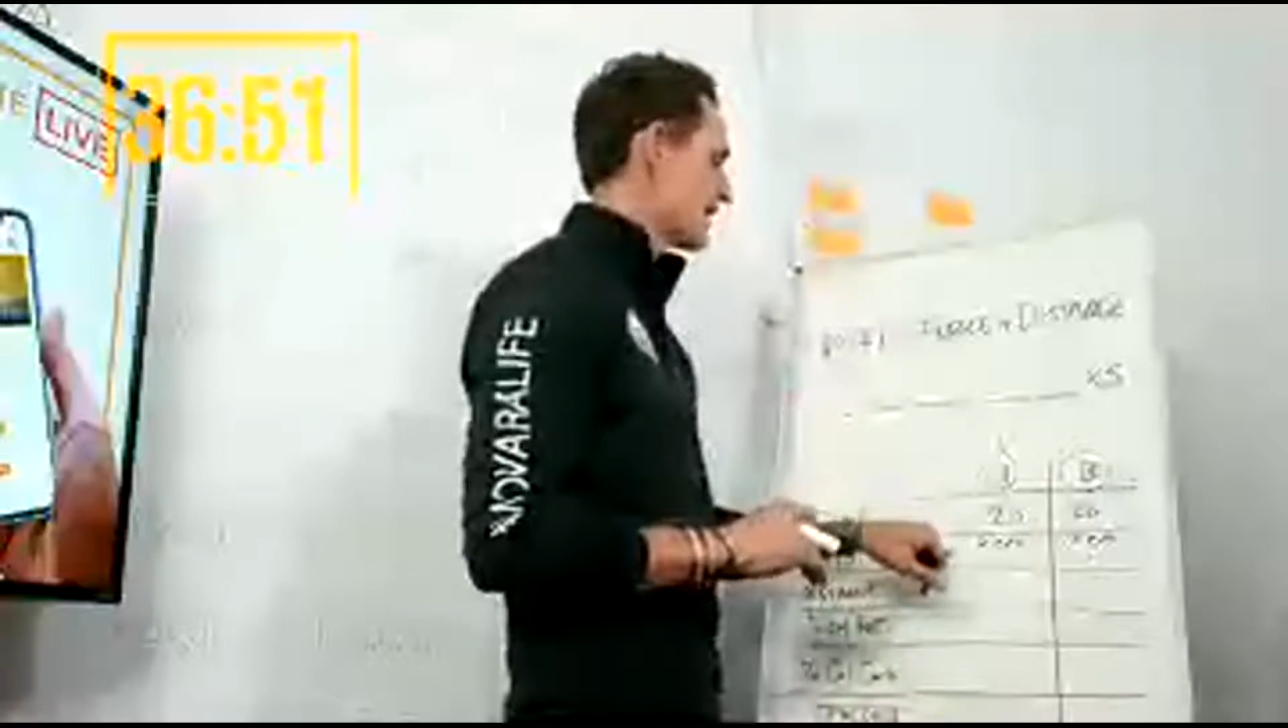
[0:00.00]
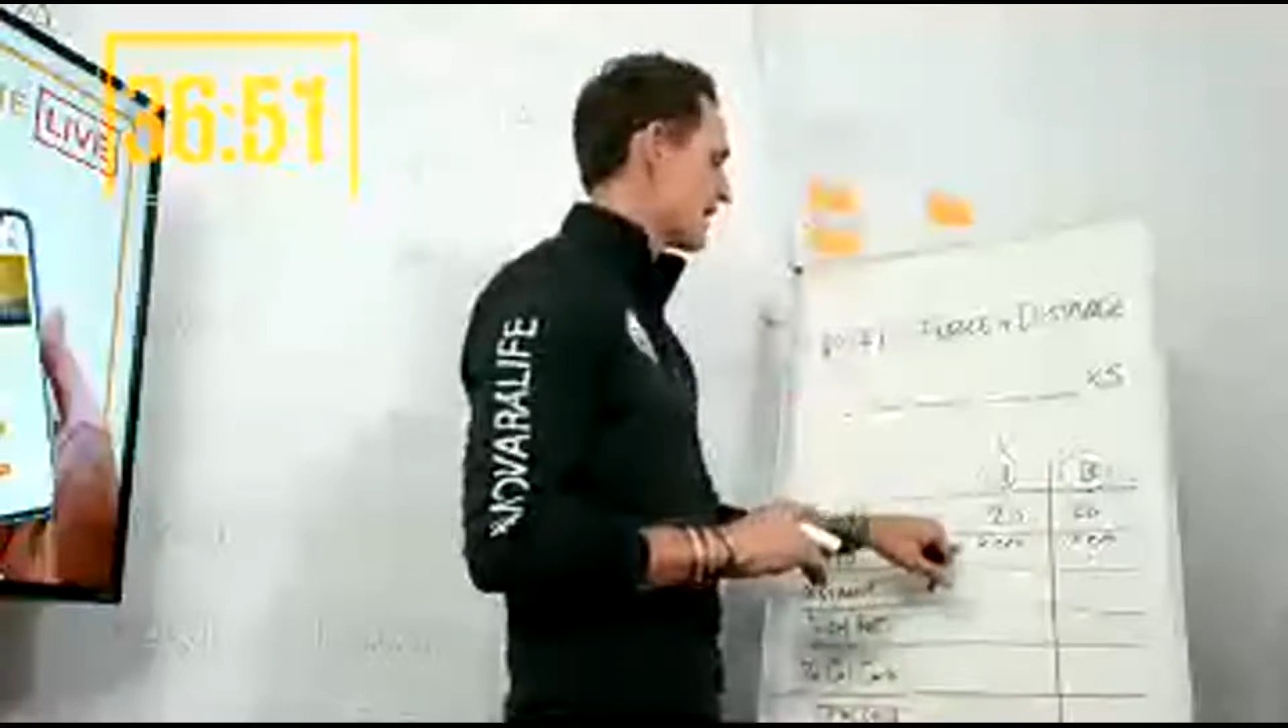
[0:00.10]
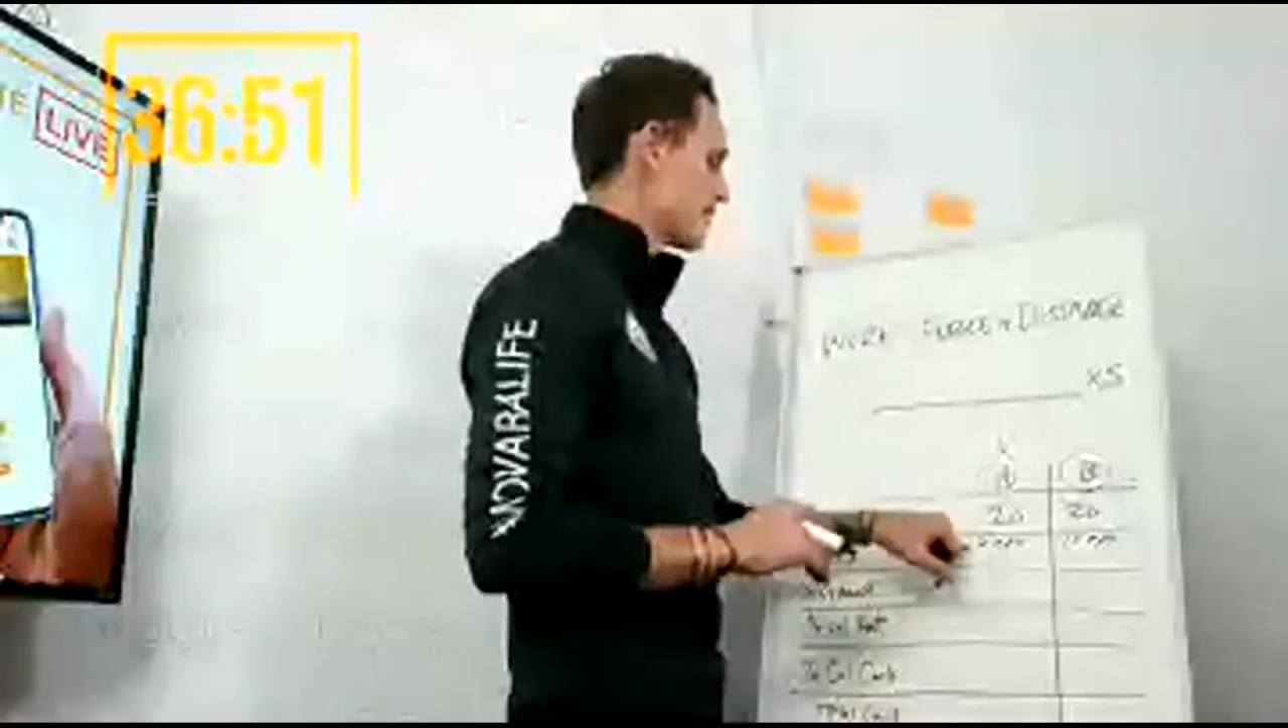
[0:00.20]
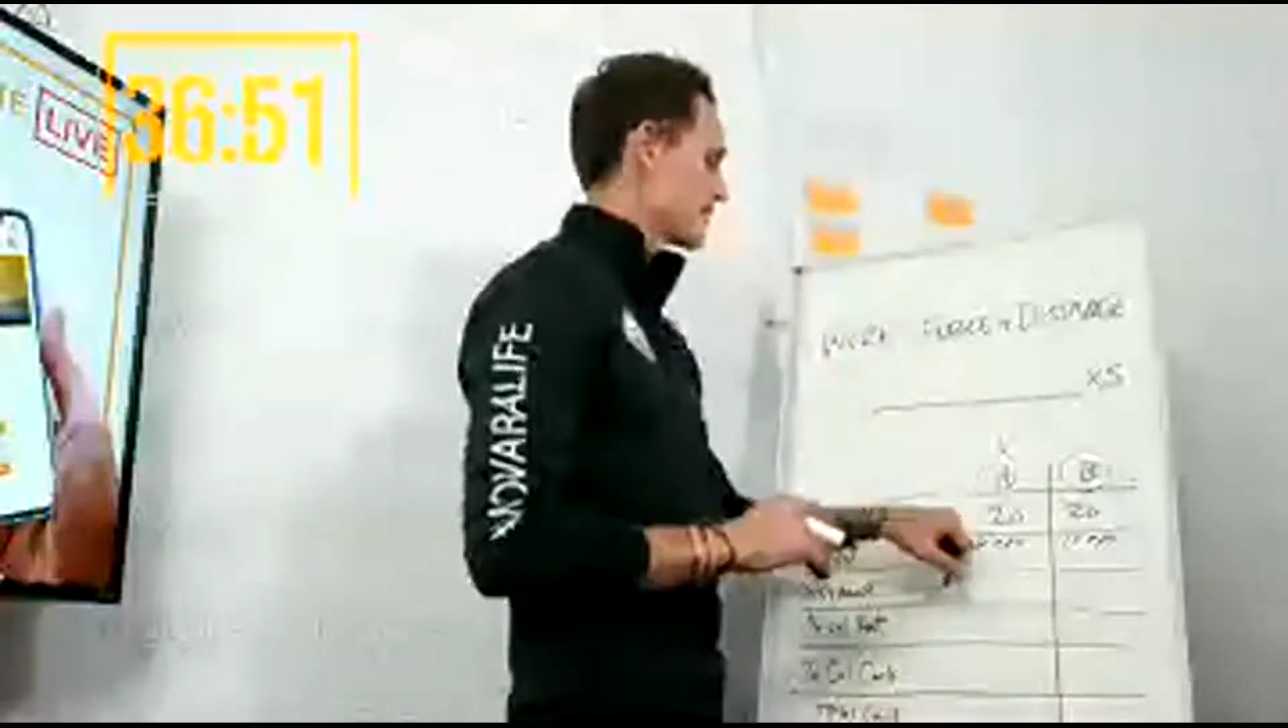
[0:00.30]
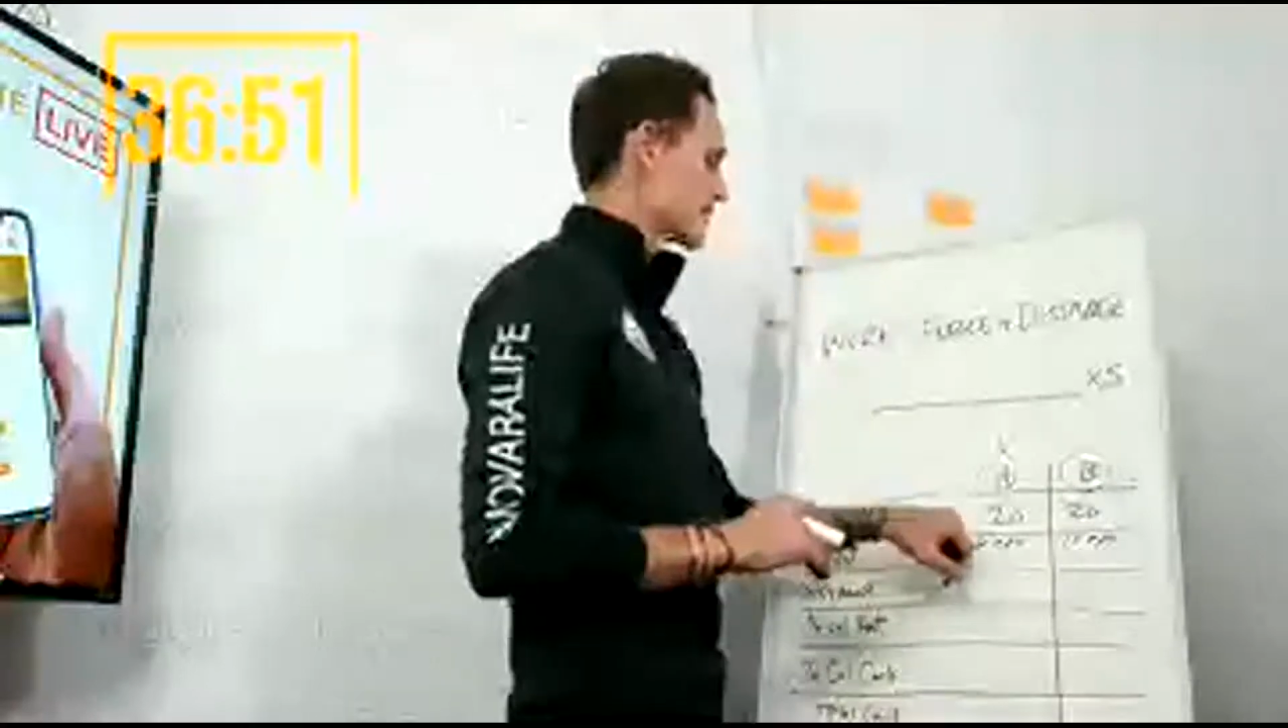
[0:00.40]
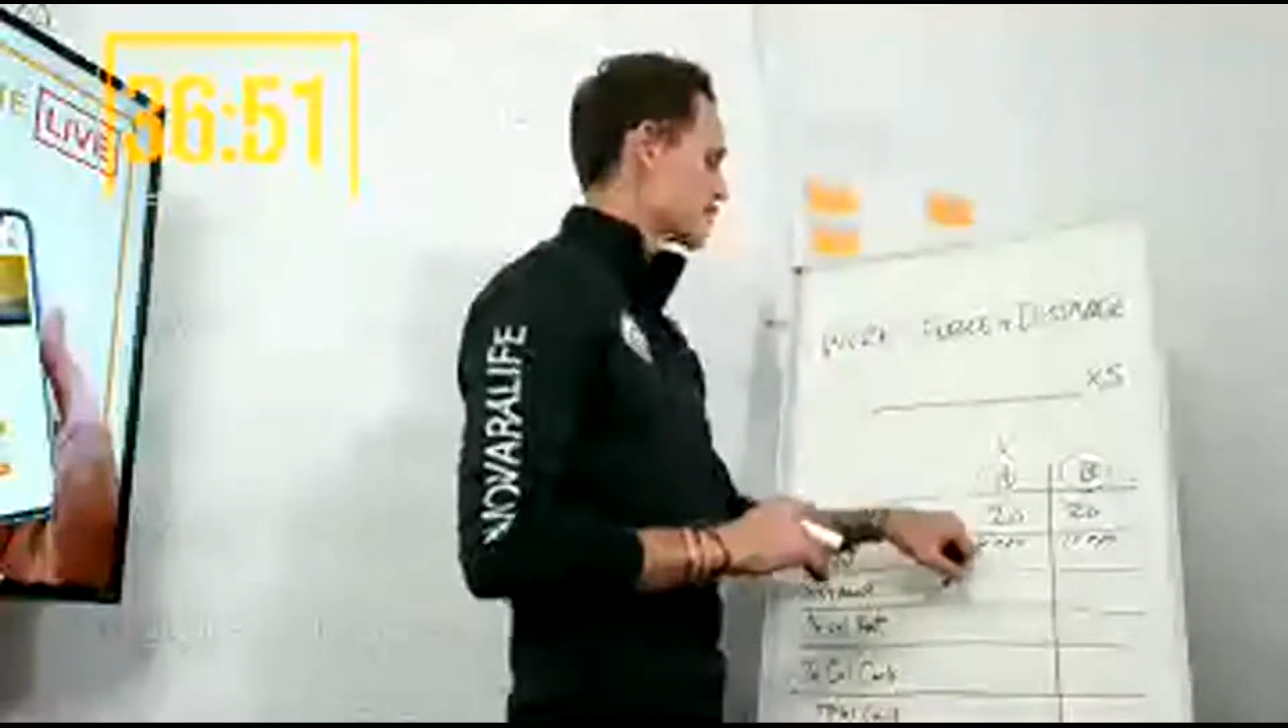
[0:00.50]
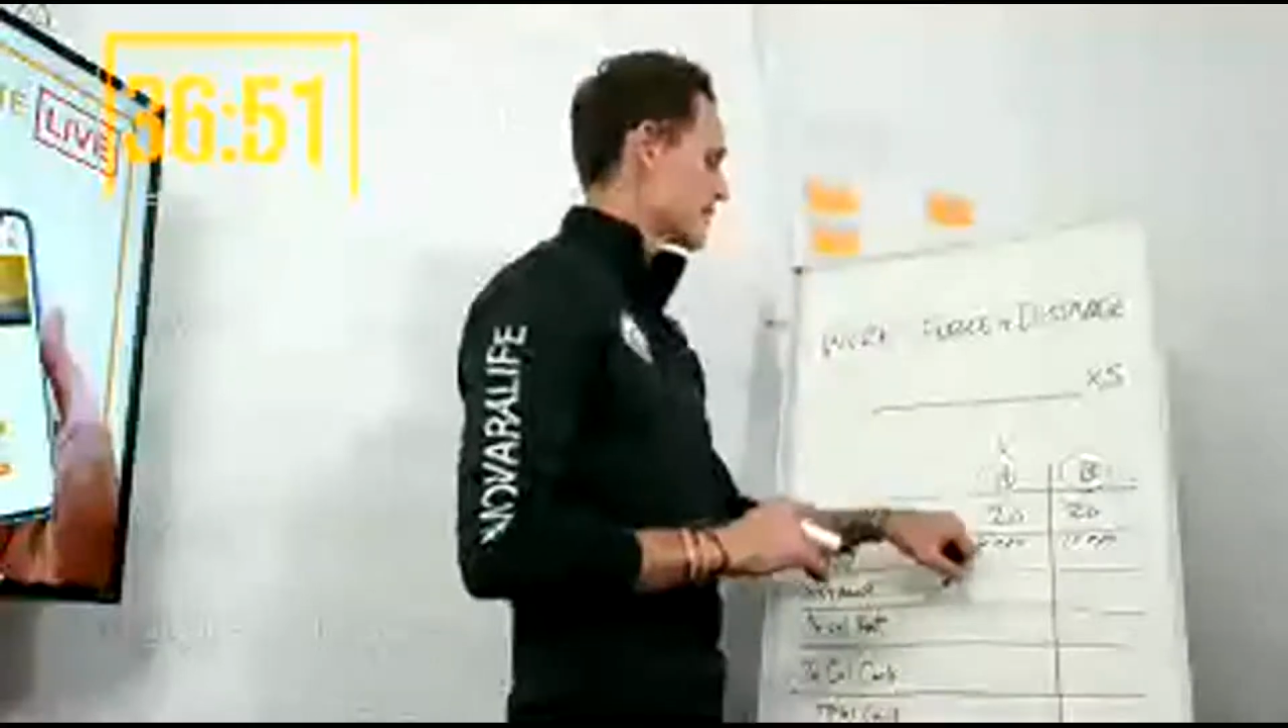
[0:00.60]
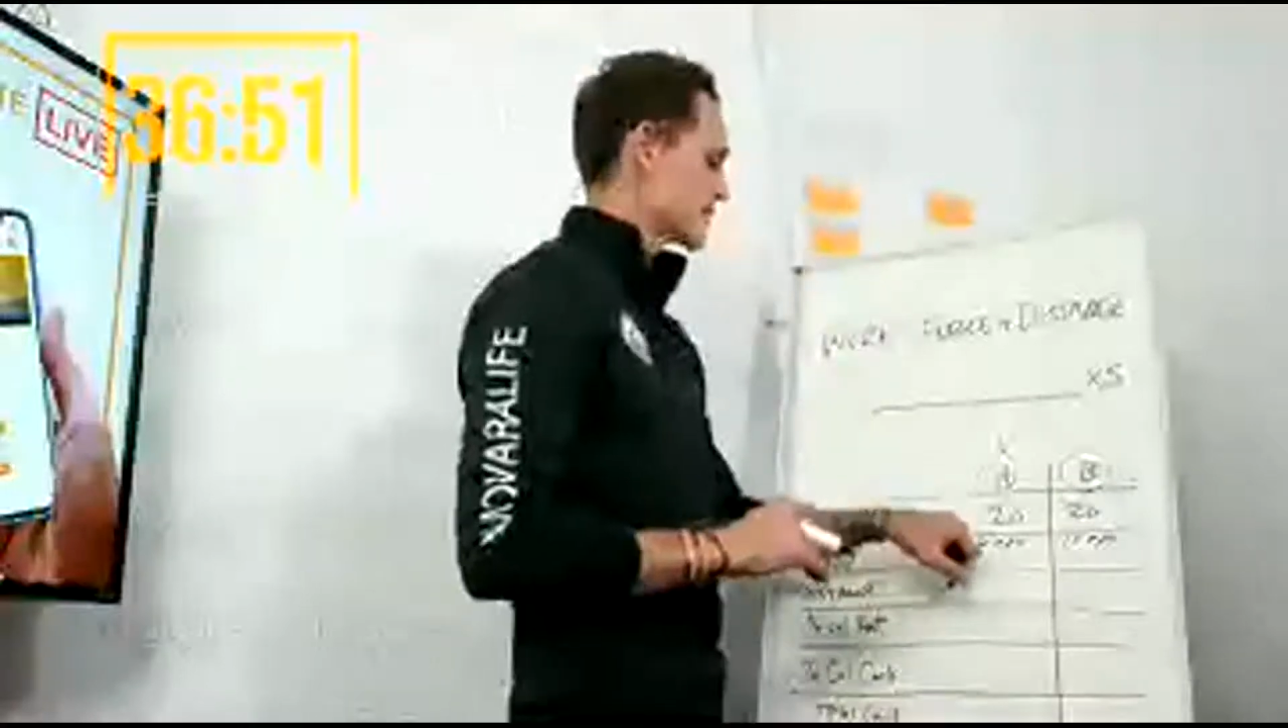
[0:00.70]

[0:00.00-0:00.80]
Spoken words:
covers running